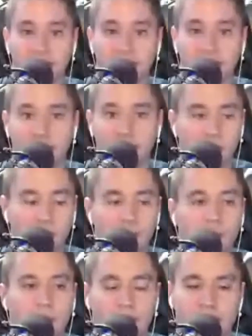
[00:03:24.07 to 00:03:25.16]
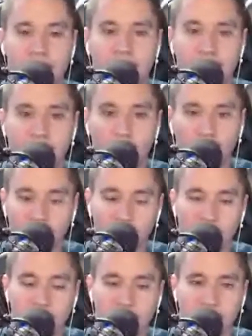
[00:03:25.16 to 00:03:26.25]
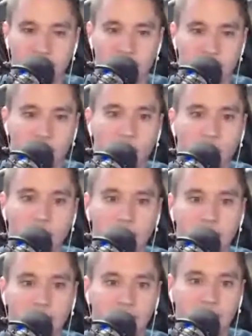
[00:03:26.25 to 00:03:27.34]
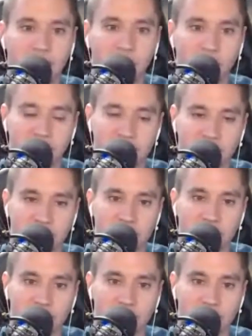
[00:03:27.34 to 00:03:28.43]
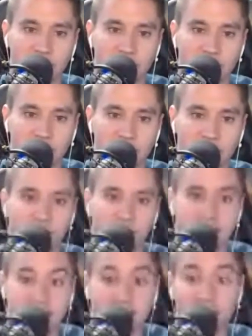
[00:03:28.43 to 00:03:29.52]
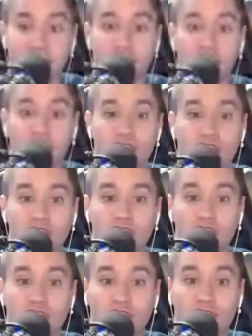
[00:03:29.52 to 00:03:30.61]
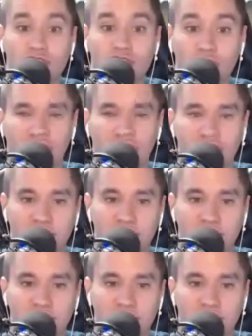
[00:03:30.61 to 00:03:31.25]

I will be interested to see where the other podcasters go and what they start to use, because this is just so easy compared to